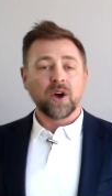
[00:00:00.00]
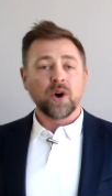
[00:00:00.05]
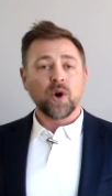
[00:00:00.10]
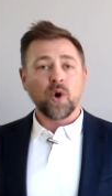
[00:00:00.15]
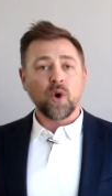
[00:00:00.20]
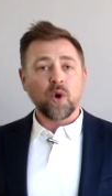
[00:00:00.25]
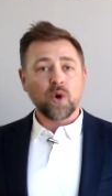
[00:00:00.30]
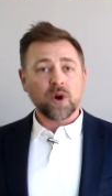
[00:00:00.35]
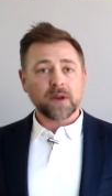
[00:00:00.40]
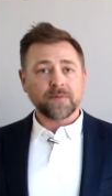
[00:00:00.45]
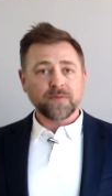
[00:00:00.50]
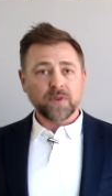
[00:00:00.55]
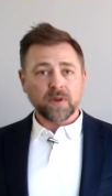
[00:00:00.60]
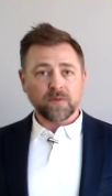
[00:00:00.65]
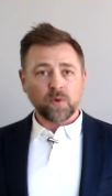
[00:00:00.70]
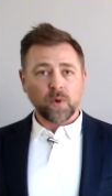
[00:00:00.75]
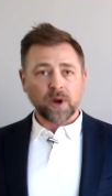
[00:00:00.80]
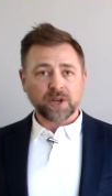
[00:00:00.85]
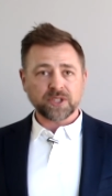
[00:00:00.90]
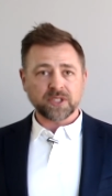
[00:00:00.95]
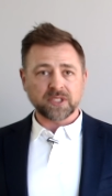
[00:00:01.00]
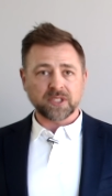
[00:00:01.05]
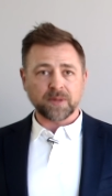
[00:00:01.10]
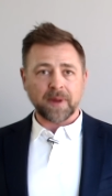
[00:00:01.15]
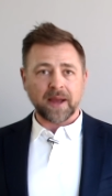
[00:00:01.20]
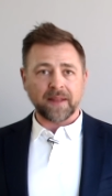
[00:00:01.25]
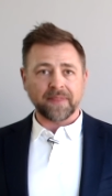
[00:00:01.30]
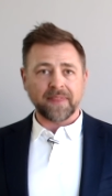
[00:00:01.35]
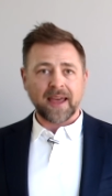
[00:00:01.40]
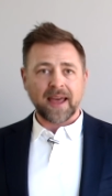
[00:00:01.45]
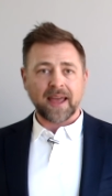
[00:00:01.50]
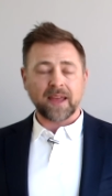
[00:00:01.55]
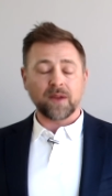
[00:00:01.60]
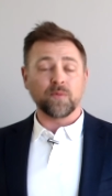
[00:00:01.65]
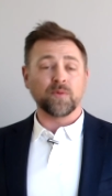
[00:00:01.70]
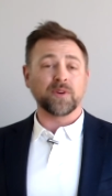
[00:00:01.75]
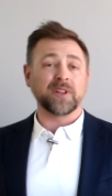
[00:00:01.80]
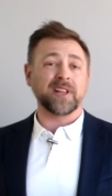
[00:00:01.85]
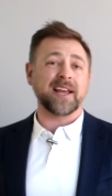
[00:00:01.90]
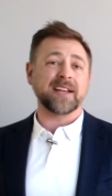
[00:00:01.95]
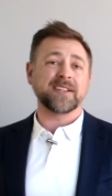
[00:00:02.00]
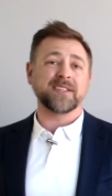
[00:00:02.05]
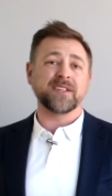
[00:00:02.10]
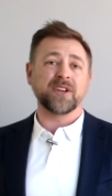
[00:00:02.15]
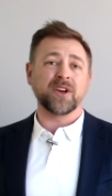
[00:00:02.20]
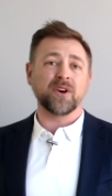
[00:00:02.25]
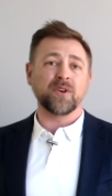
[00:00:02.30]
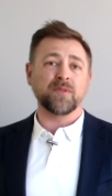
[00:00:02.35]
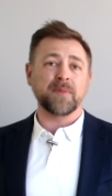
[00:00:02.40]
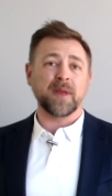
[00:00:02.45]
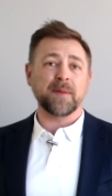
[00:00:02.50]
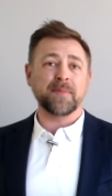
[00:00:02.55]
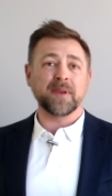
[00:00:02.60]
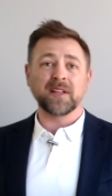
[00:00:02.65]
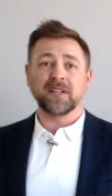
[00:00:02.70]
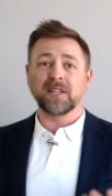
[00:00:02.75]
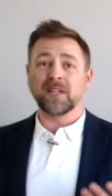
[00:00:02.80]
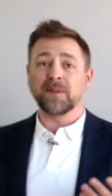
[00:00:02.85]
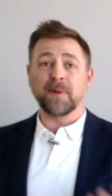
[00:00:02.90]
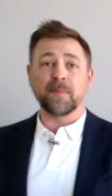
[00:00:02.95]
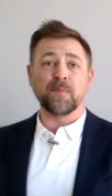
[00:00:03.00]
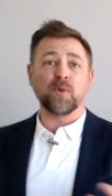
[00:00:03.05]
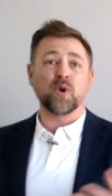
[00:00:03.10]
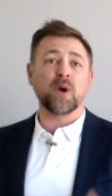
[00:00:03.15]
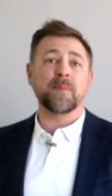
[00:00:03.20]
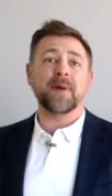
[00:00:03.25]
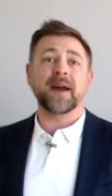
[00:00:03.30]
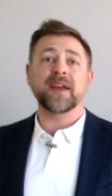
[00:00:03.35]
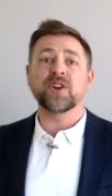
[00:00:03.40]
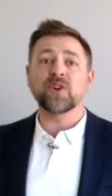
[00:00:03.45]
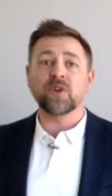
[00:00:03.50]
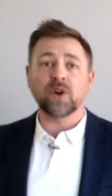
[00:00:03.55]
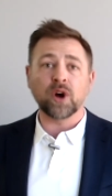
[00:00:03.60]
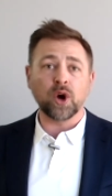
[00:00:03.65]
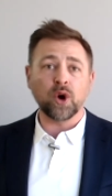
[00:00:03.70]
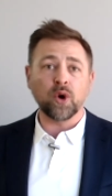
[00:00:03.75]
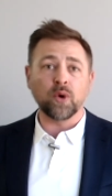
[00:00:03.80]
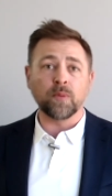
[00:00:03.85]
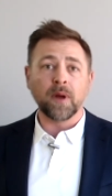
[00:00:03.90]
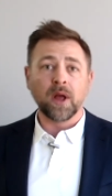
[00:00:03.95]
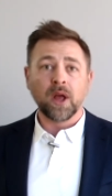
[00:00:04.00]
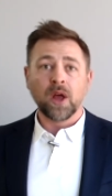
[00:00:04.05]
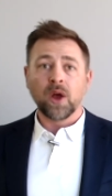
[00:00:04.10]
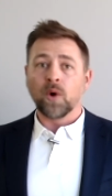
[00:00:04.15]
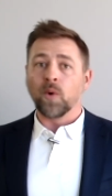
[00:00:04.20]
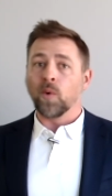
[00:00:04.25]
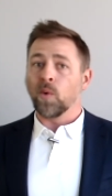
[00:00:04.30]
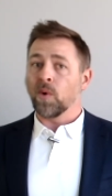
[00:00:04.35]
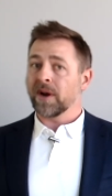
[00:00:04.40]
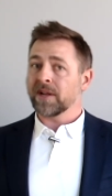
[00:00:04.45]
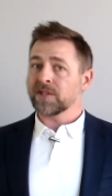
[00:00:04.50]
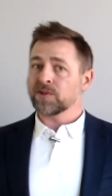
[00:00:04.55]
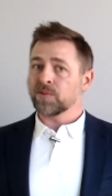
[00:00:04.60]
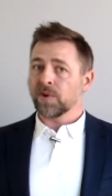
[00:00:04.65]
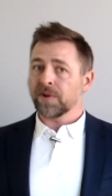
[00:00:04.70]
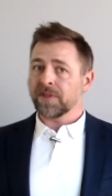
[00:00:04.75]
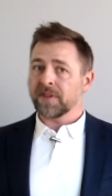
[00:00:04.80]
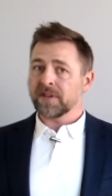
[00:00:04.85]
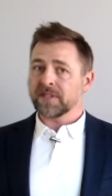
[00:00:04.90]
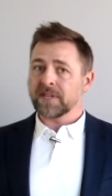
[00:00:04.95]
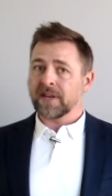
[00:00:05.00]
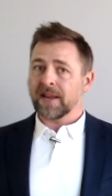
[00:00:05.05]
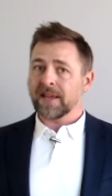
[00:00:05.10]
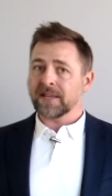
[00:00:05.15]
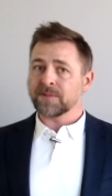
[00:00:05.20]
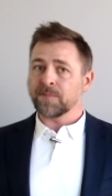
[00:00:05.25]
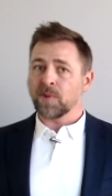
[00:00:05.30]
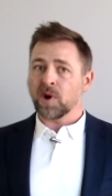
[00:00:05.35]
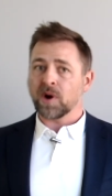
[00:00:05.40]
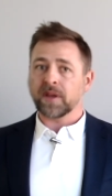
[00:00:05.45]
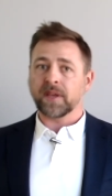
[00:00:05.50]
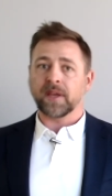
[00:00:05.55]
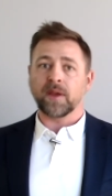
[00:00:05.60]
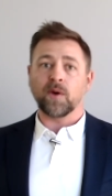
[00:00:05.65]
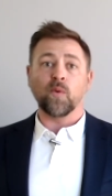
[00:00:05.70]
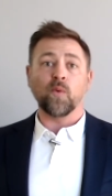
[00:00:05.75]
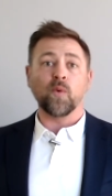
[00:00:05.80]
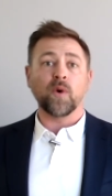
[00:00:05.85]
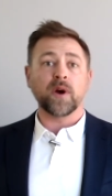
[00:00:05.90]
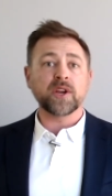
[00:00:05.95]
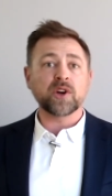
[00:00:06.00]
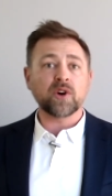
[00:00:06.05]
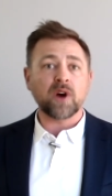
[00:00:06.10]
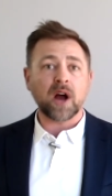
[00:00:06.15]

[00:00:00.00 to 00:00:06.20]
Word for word: Or if you have questions about that and would like to know maybe a little bit more about your home, what it's worth in today's market, what your